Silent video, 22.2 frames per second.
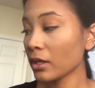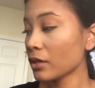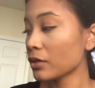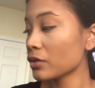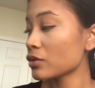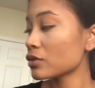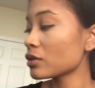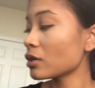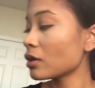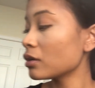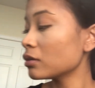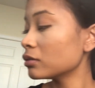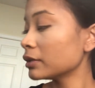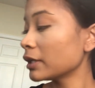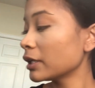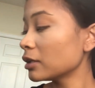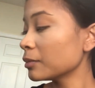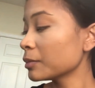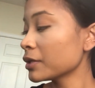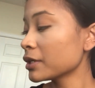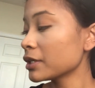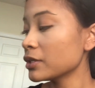So now
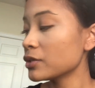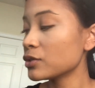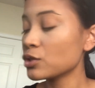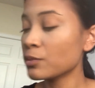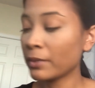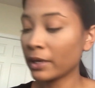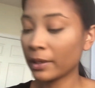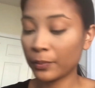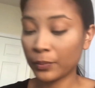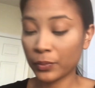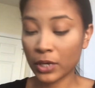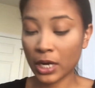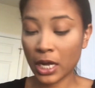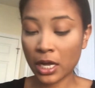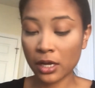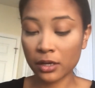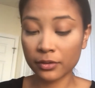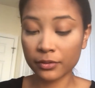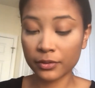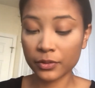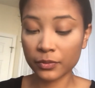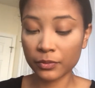I'm gonna do my
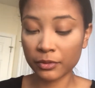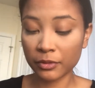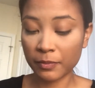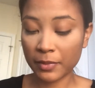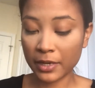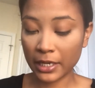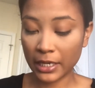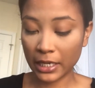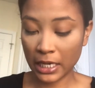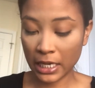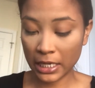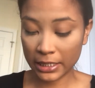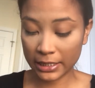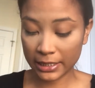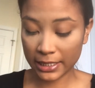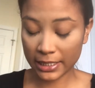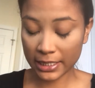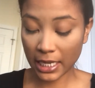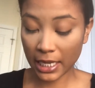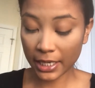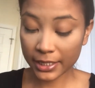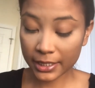brows with my
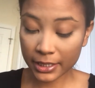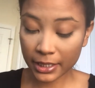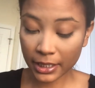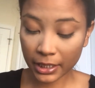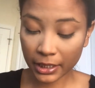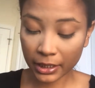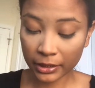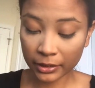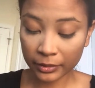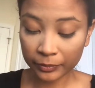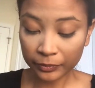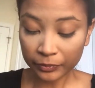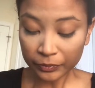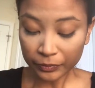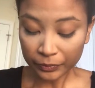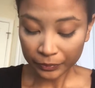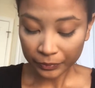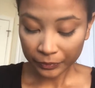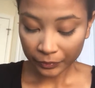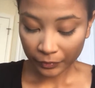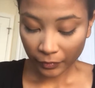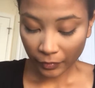Anastasia
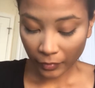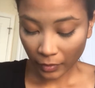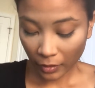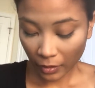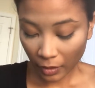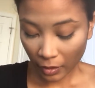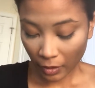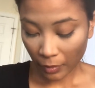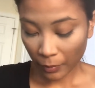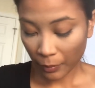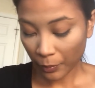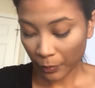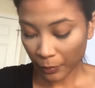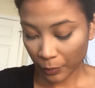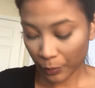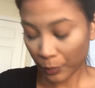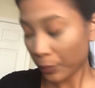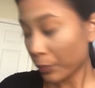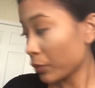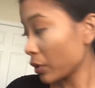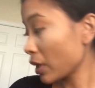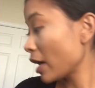
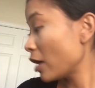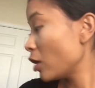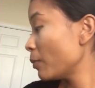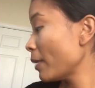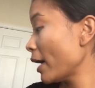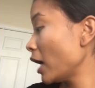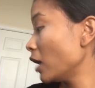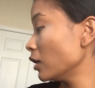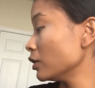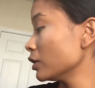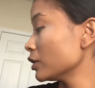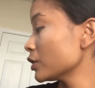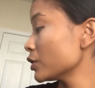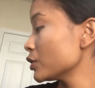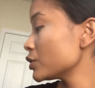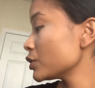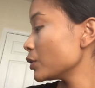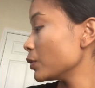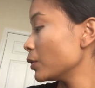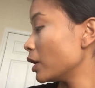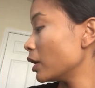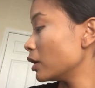Brow Powder
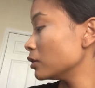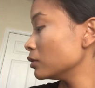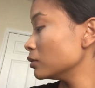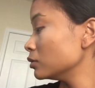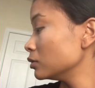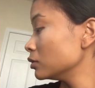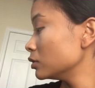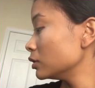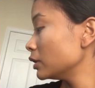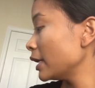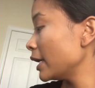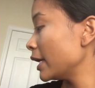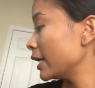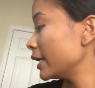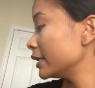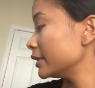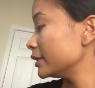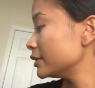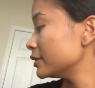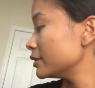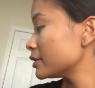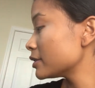Duo,
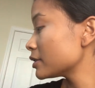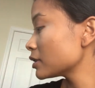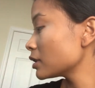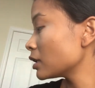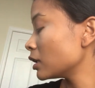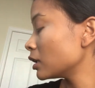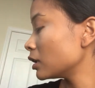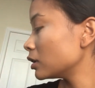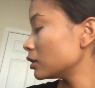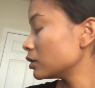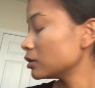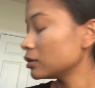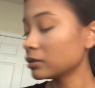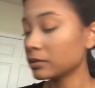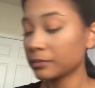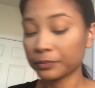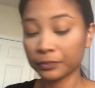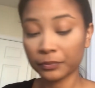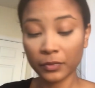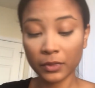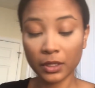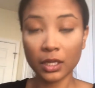and
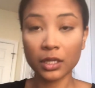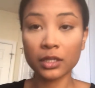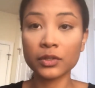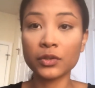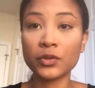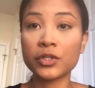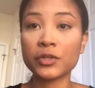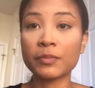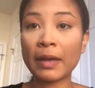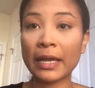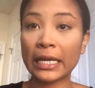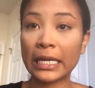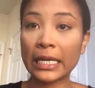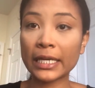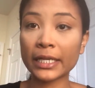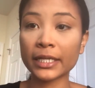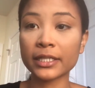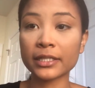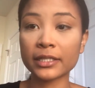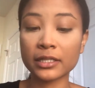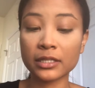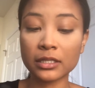use my
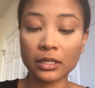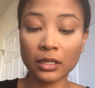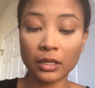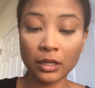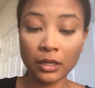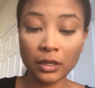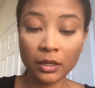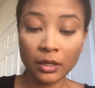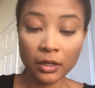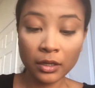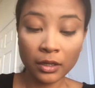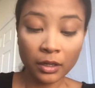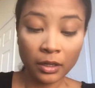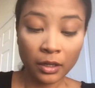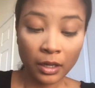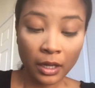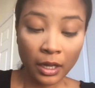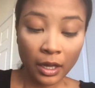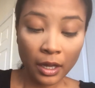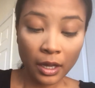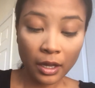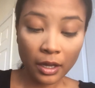NYX
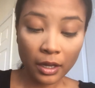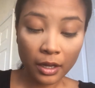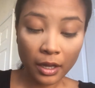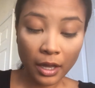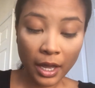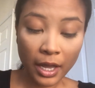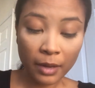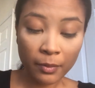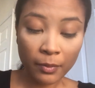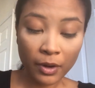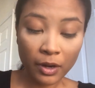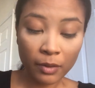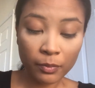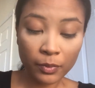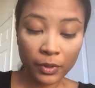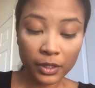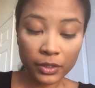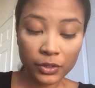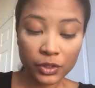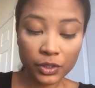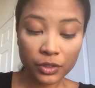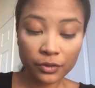eyebrow
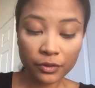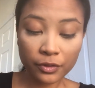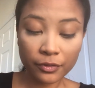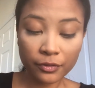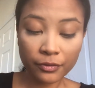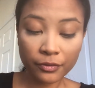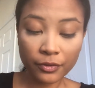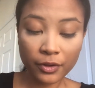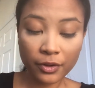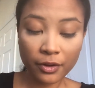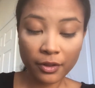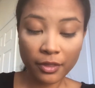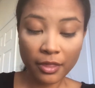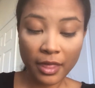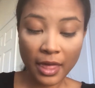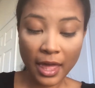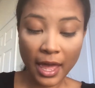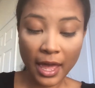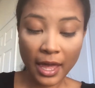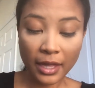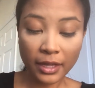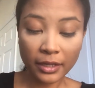brush for
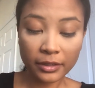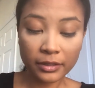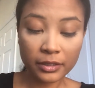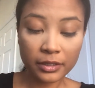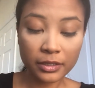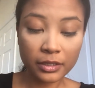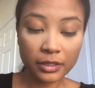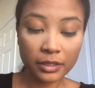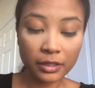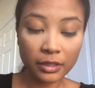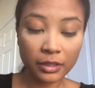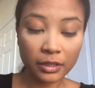that.